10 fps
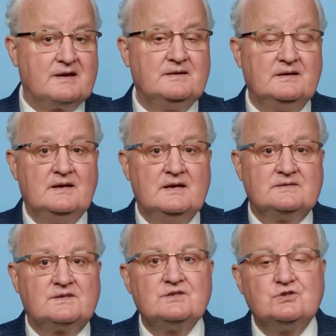does that
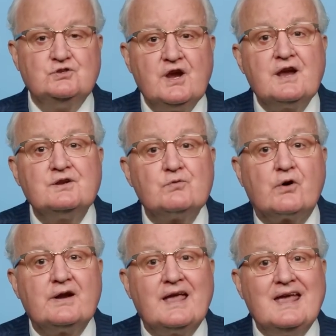mean that the voice of
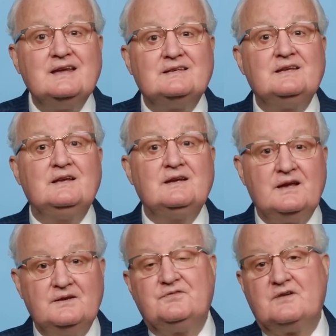Jesus can be
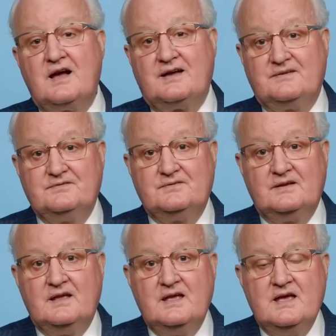wrong and should be
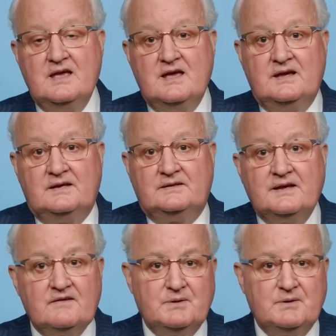erased as well?